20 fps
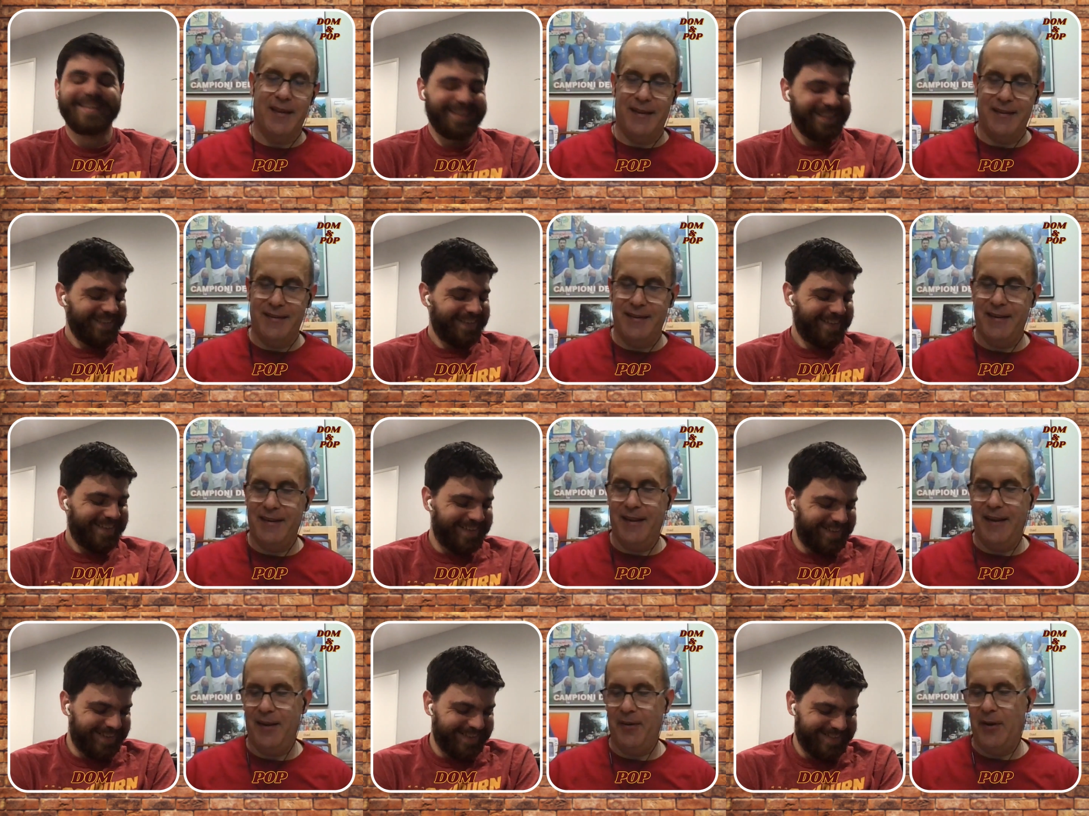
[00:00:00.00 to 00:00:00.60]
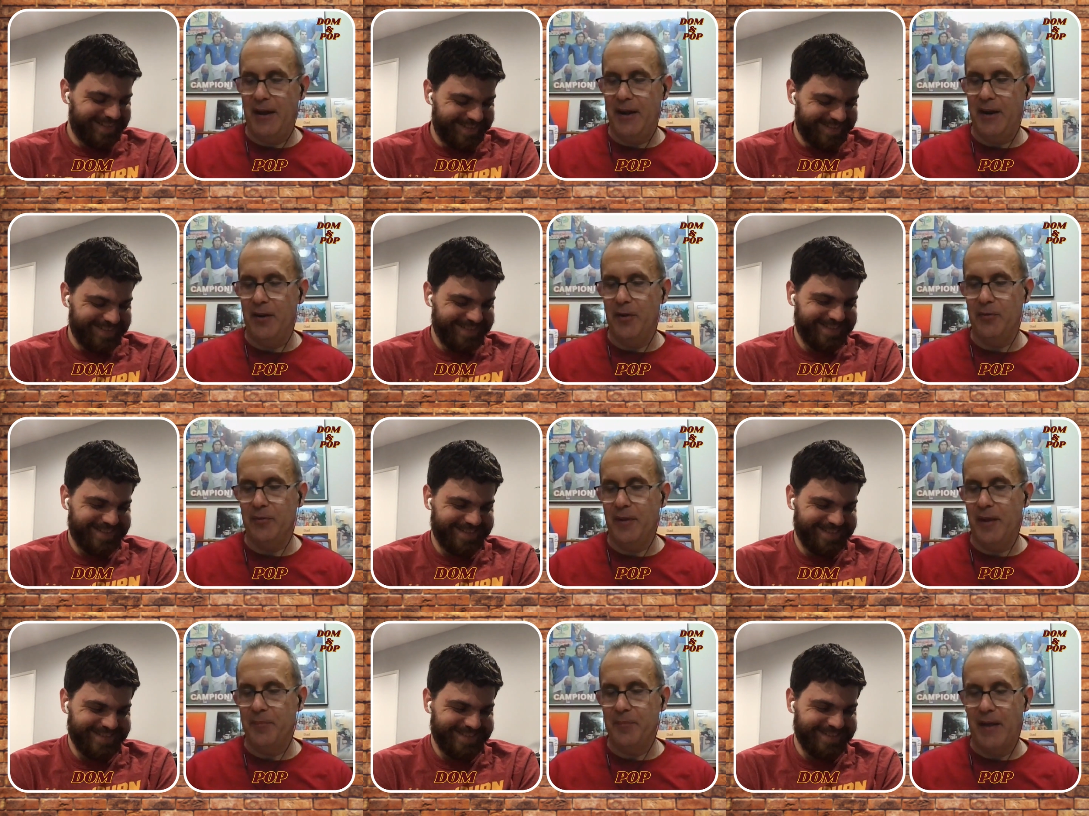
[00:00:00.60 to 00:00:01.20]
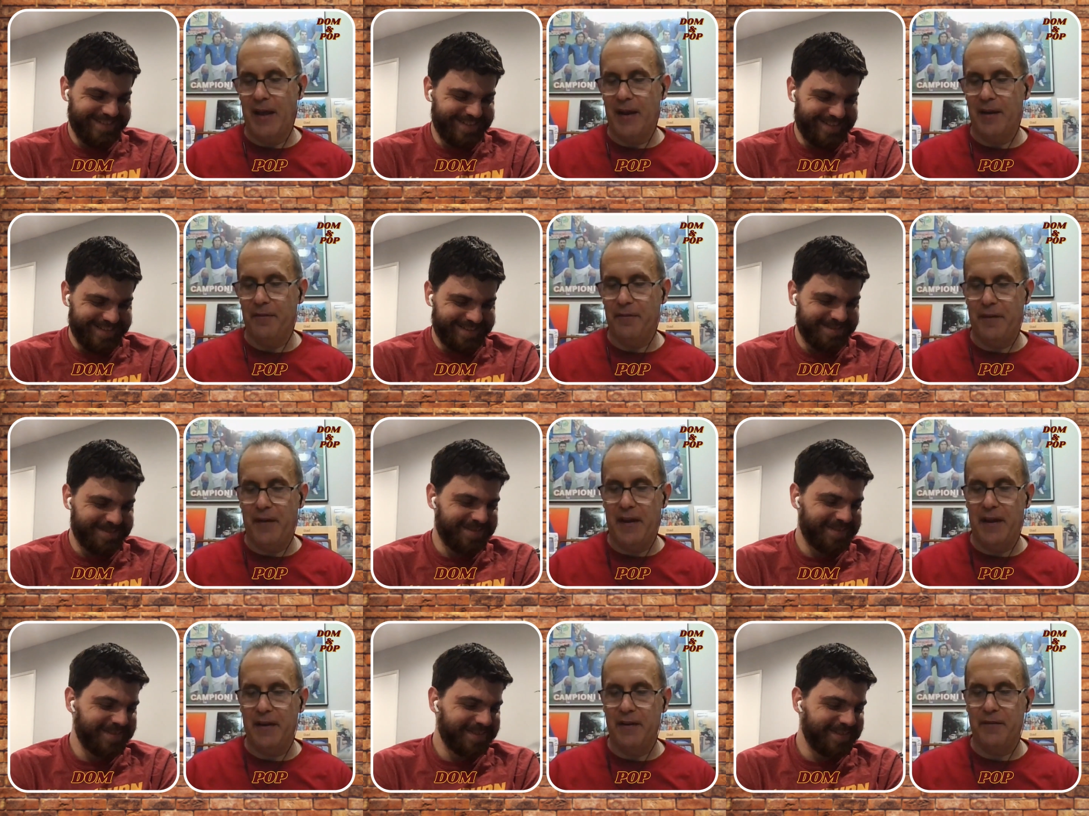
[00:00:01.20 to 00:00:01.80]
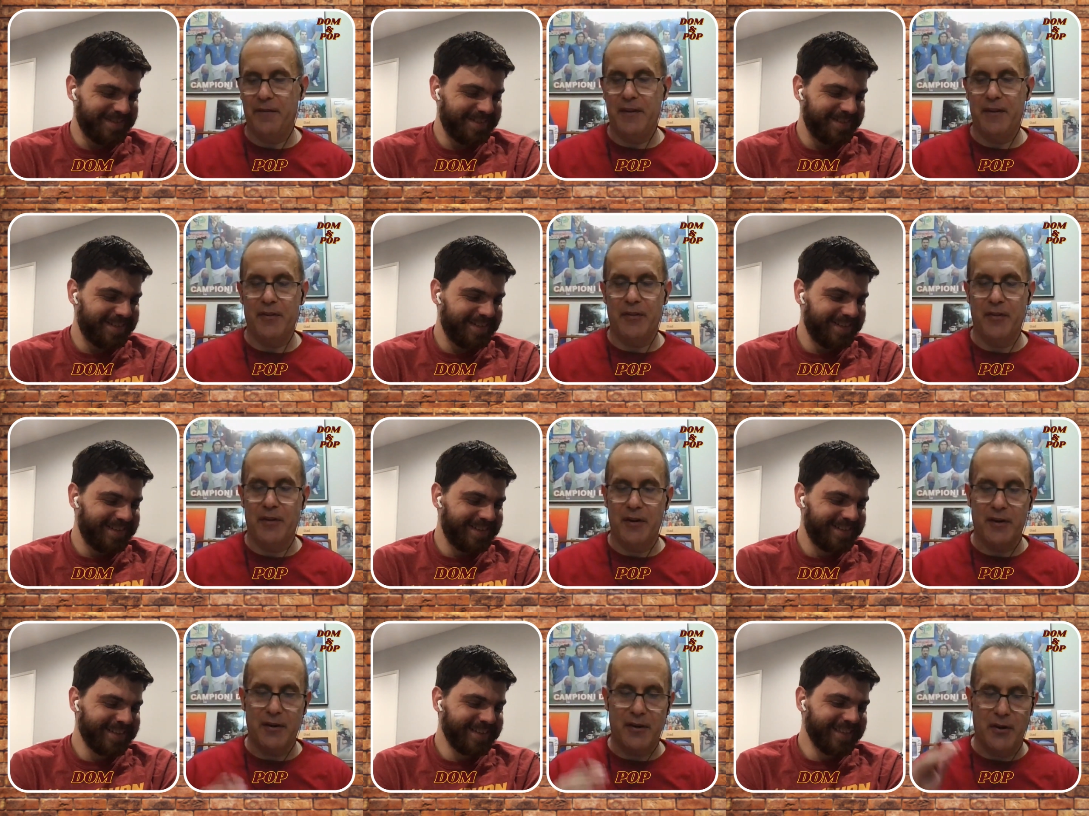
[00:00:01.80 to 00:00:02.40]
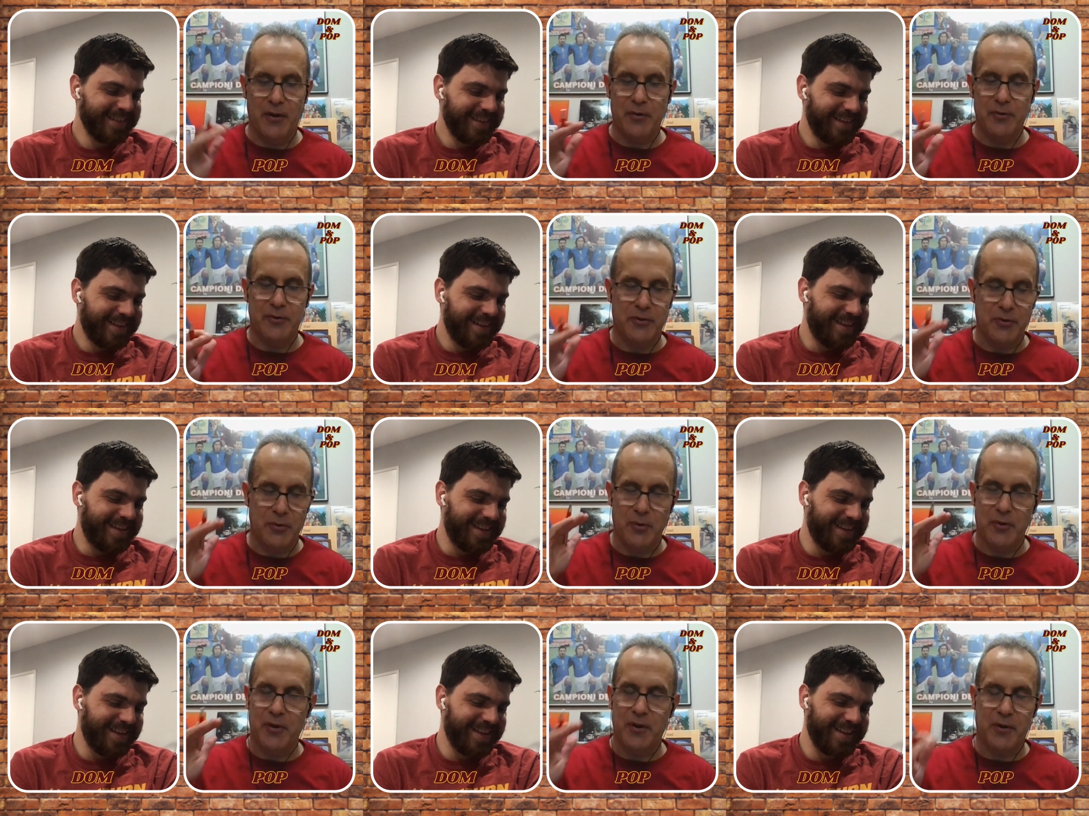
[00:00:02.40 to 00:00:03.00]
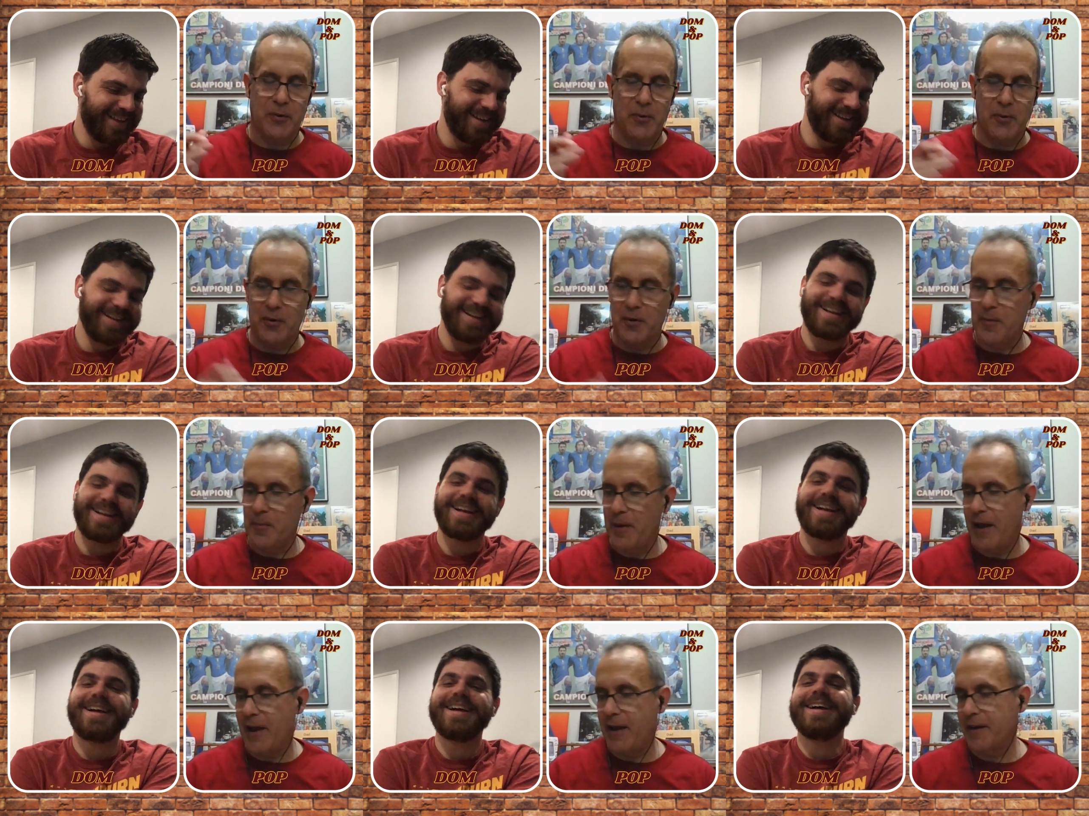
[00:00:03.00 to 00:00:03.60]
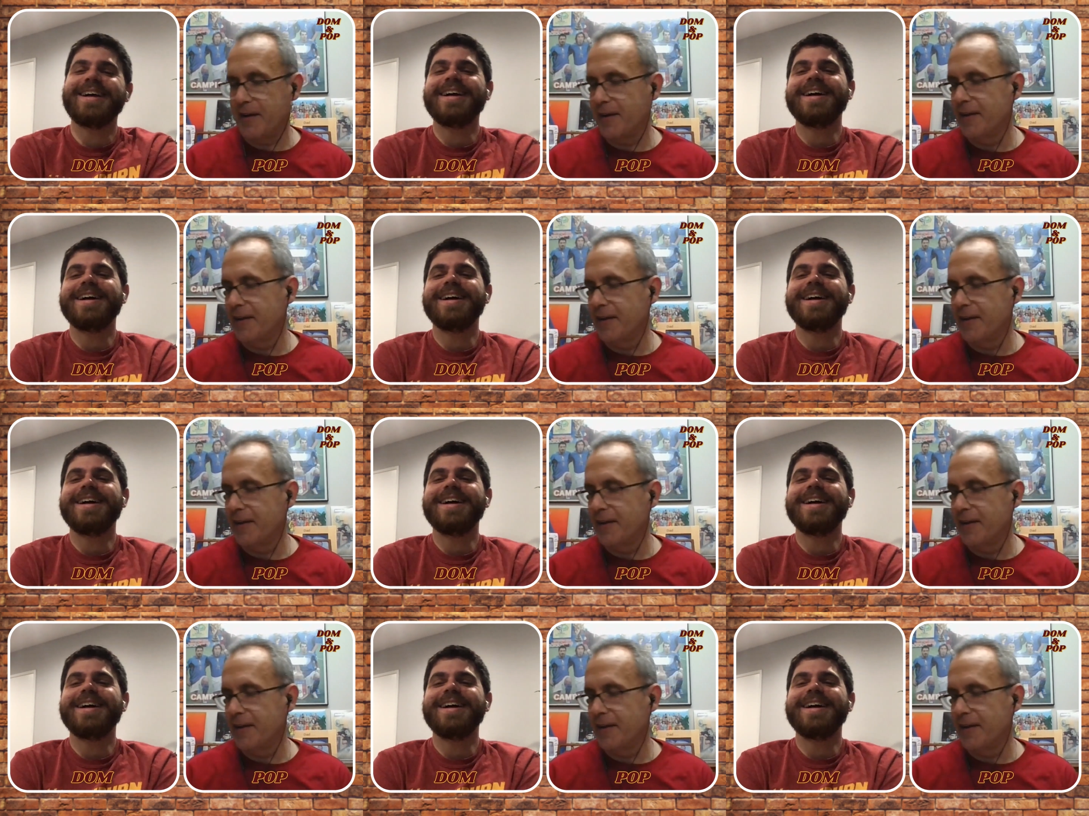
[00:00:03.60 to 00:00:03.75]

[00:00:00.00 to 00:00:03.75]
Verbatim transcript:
Speaker 1: Yeah, I don't. I'm not a fan of either their coach or their quarterback.